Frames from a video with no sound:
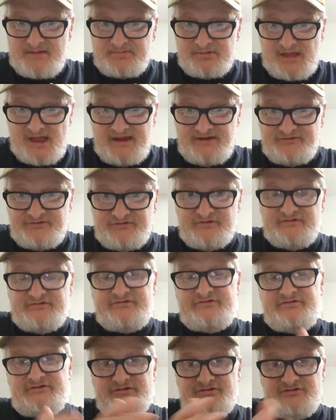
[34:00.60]

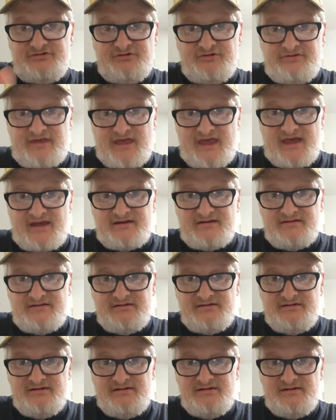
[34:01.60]
license to do that.
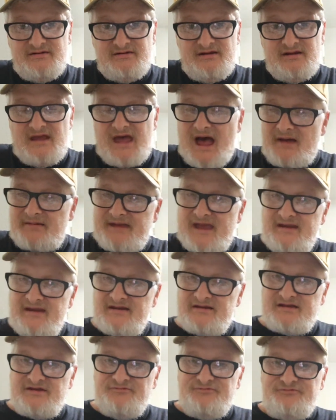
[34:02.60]
I'm
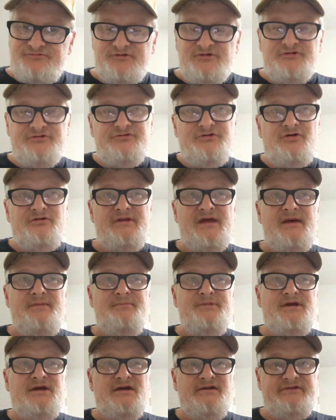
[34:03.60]
kind of confused on that
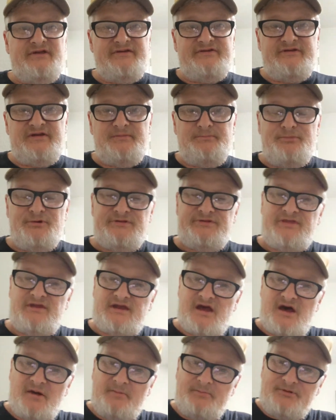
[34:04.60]
because I said, but the
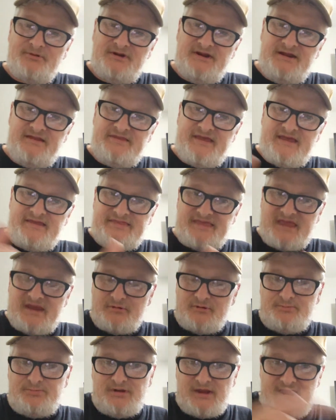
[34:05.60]
company that they
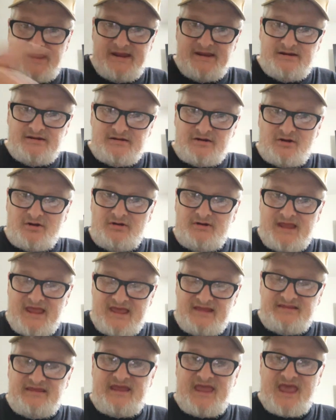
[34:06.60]
were playing it on
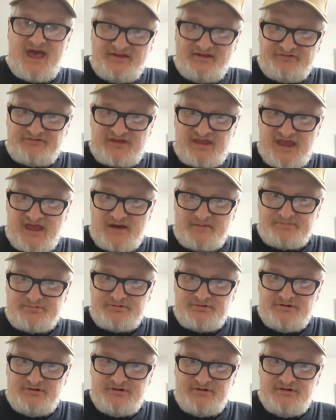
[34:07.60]
had the ASCAP.
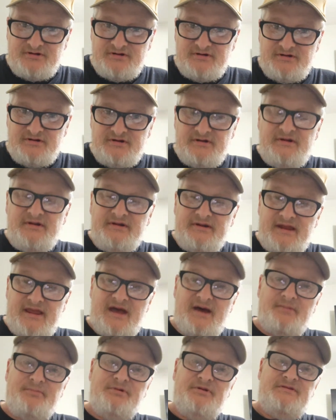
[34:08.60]

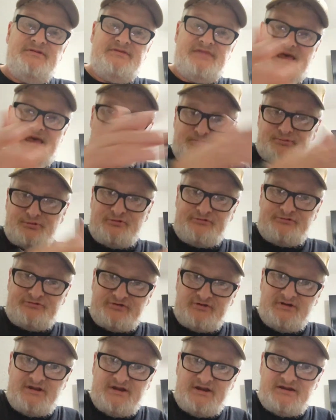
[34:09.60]
Yeah, but that
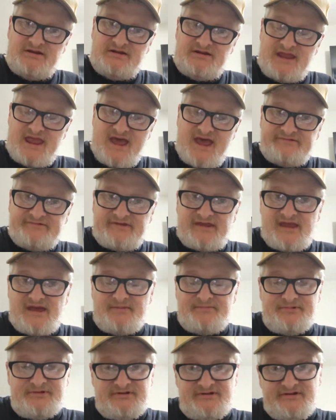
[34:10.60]
person needed the
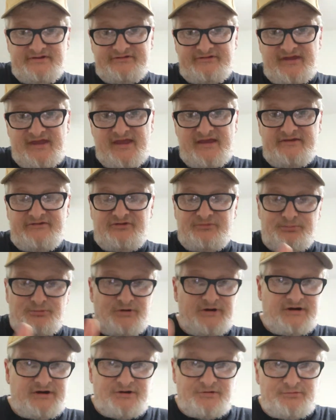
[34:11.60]
ASCAP. In this case,
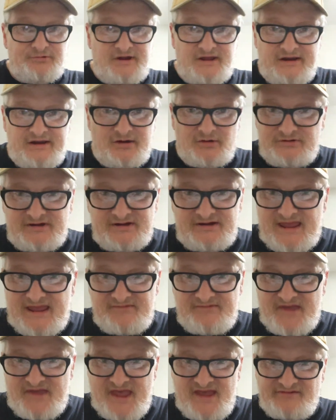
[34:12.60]
Spreaker Radio didn't
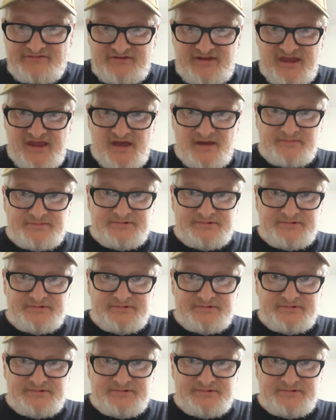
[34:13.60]
have ASCAP.